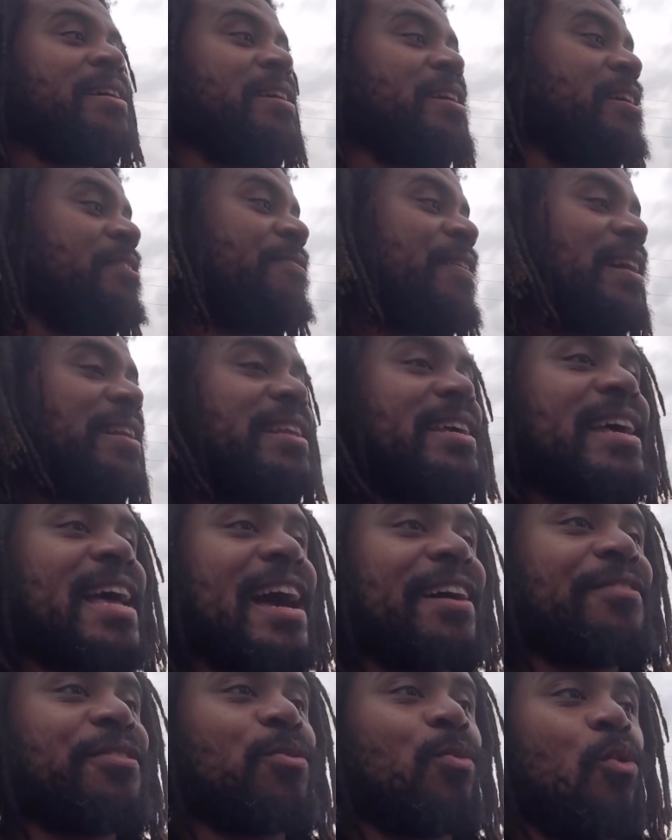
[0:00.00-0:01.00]
If I did
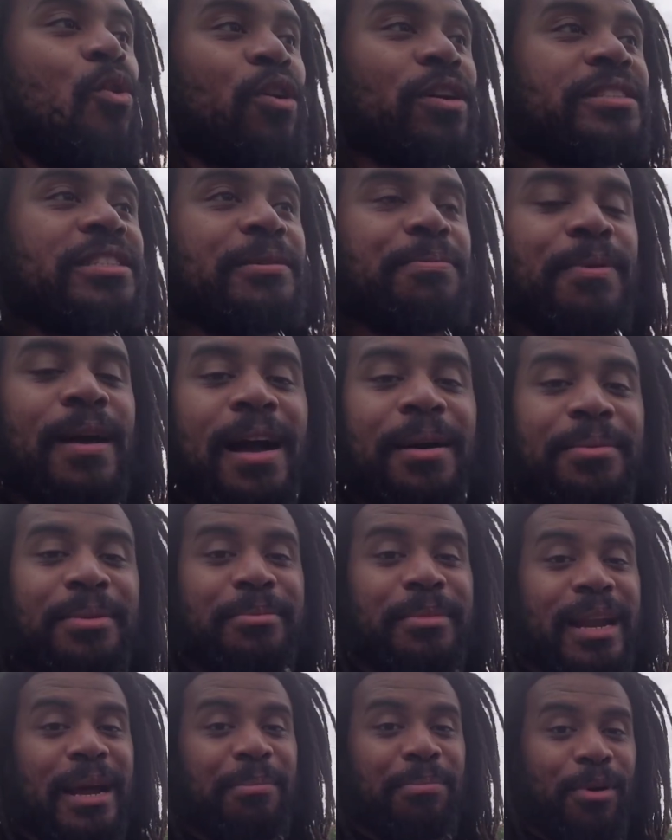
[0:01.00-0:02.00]
have a warranty problem
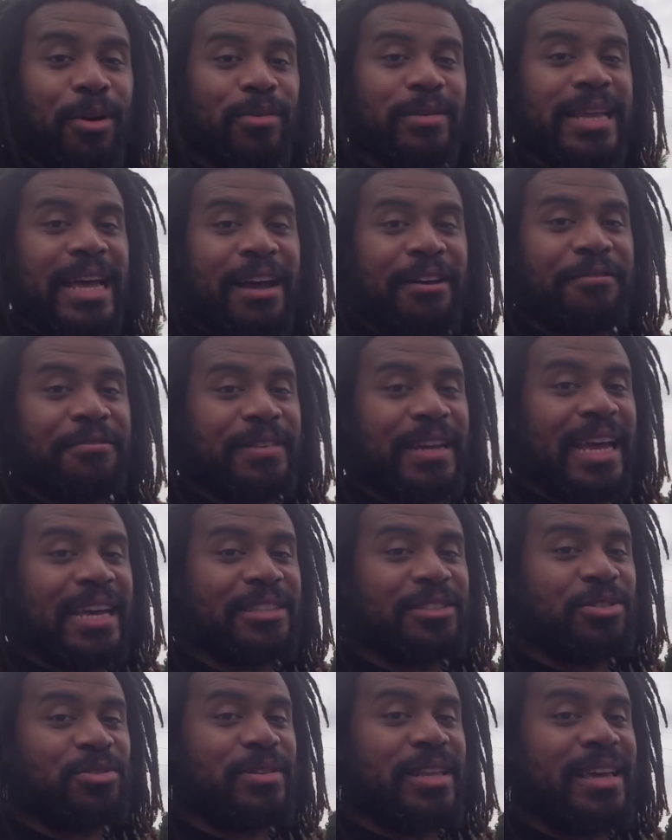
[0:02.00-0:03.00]
and I broke down for like
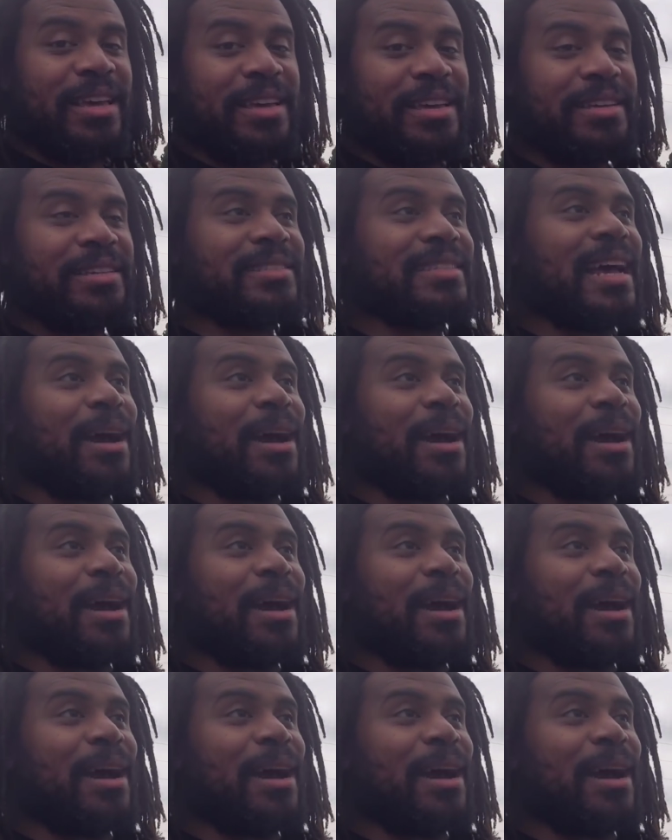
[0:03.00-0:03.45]
2 days,